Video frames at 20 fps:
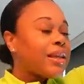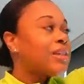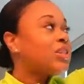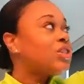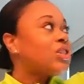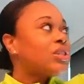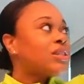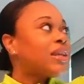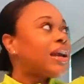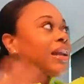
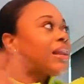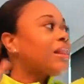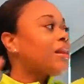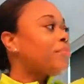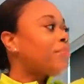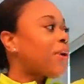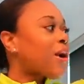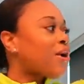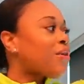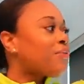It's just like the
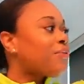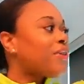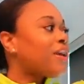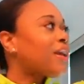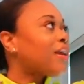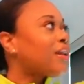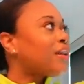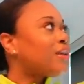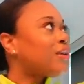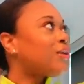
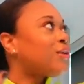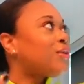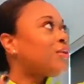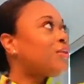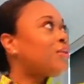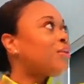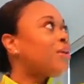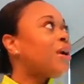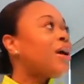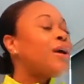perfect
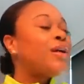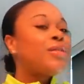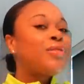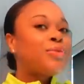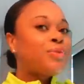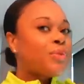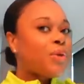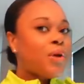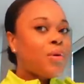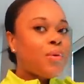little
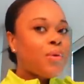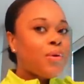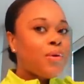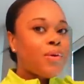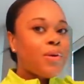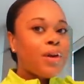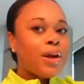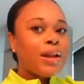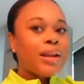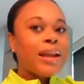
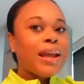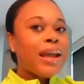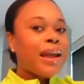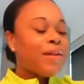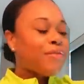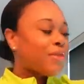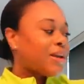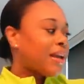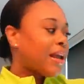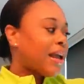throw on
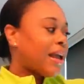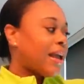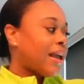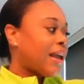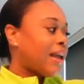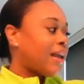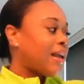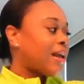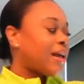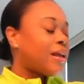
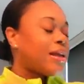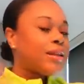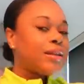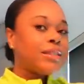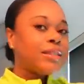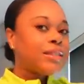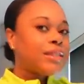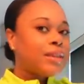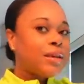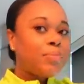everyday
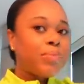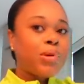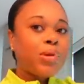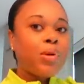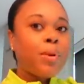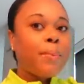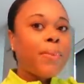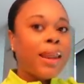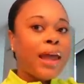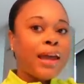
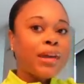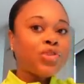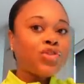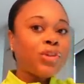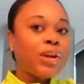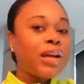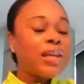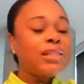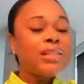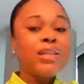simple black
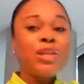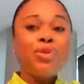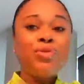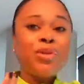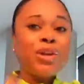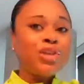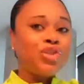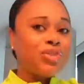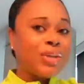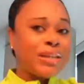dress. You
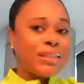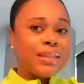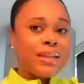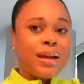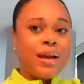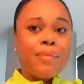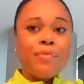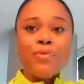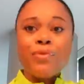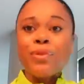can dress it
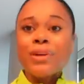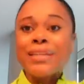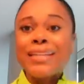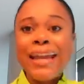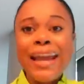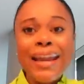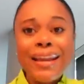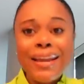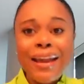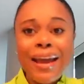up for
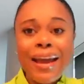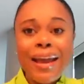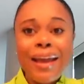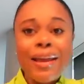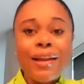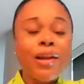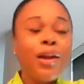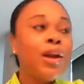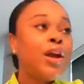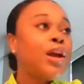date
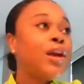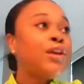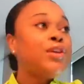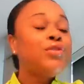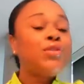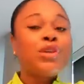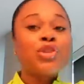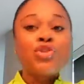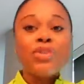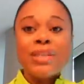night.
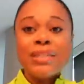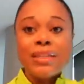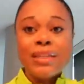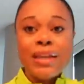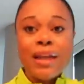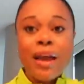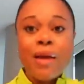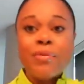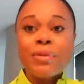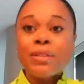You can dress it
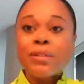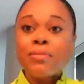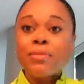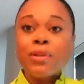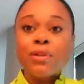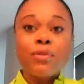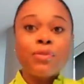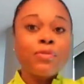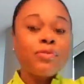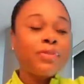down with some
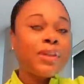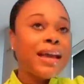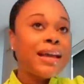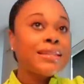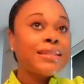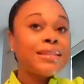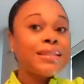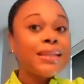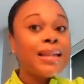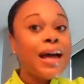little
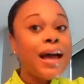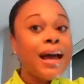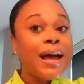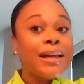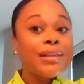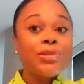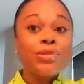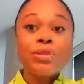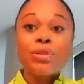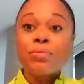flat
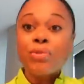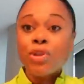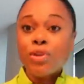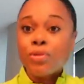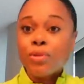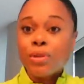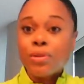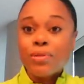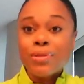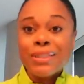slides or some
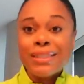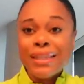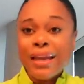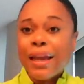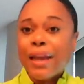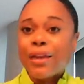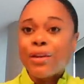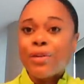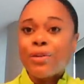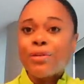cute little
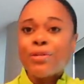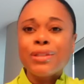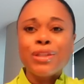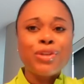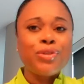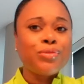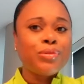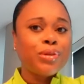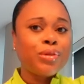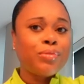sandals,
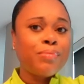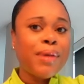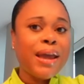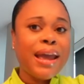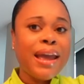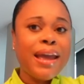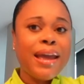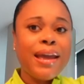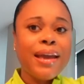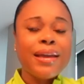cute little
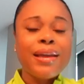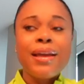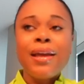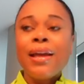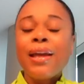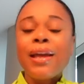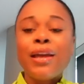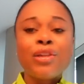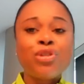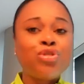bag,
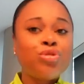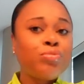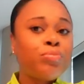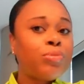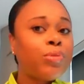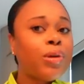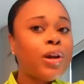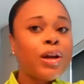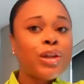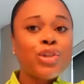and do
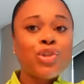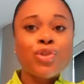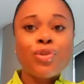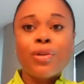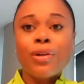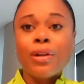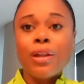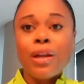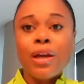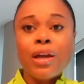brunch
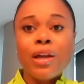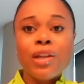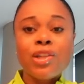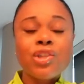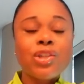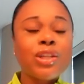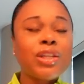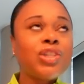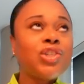or lunch.